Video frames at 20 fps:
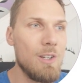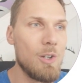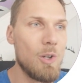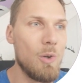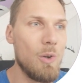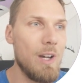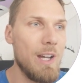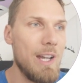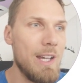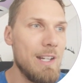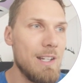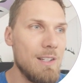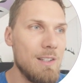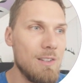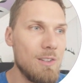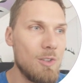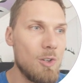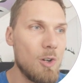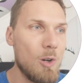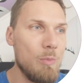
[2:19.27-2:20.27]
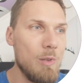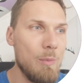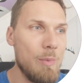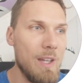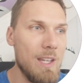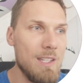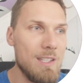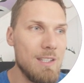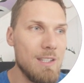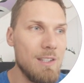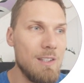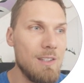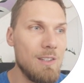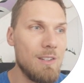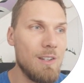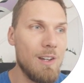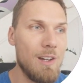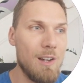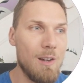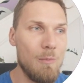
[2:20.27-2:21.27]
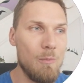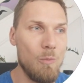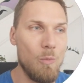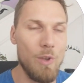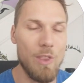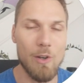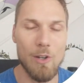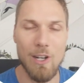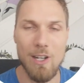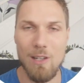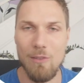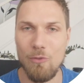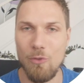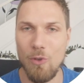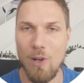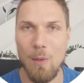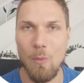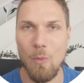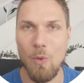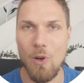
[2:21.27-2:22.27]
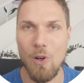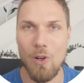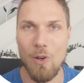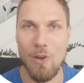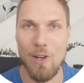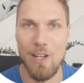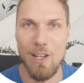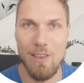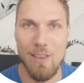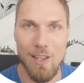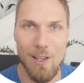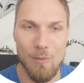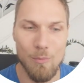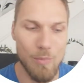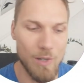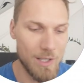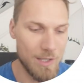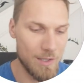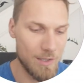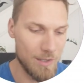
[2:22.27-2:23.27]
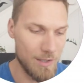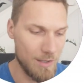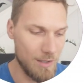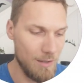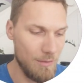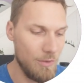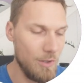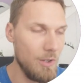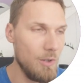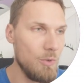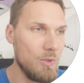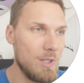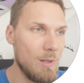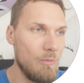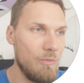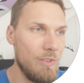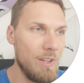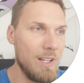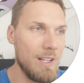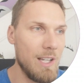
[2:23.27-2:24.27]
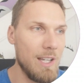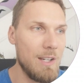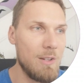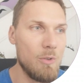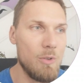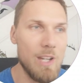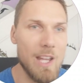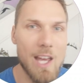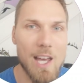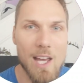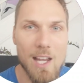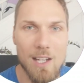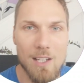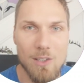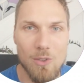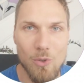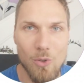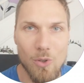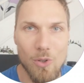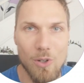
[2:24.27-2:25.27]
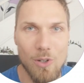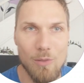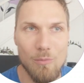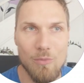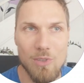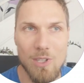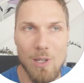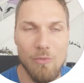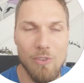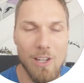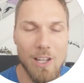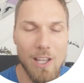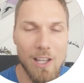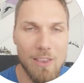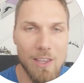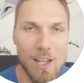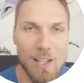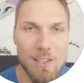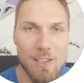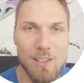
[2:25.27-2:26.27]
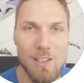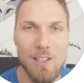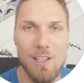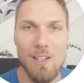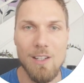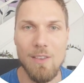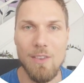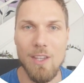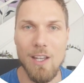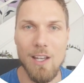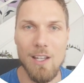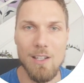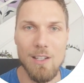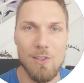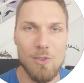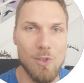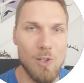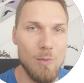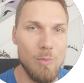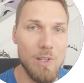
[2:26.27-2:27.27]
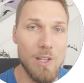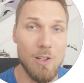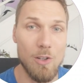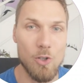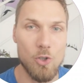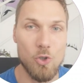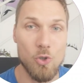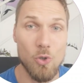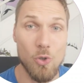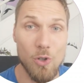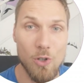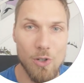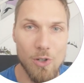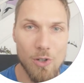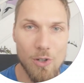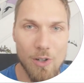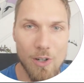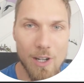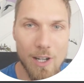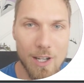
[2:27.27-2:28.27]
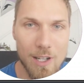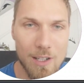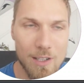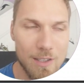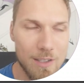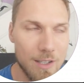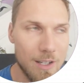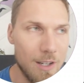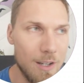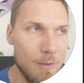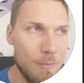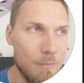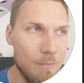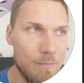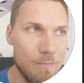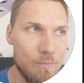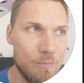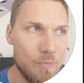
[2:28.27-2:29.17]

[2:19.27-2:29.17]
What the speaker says: go ahead and copy paste it without any framework or anything. But if you use something like React or something like that, then it's going to be a lot shorter and a